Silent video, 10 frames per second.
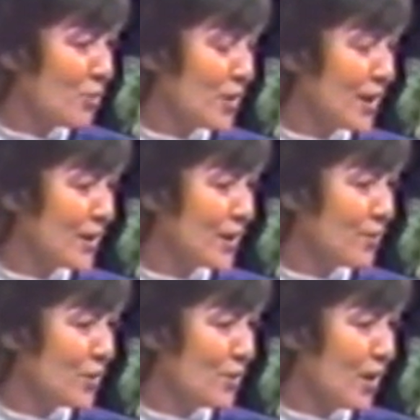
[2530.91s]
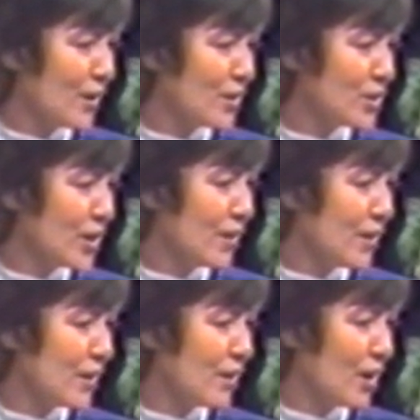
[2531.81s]
But I think if you are
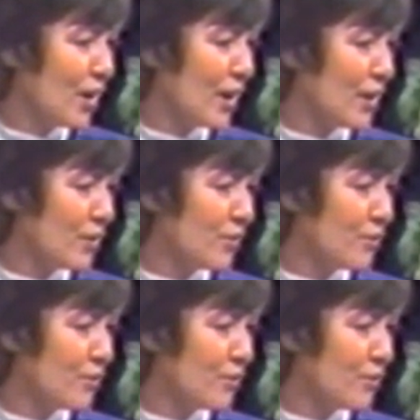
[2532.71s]
sharing uh,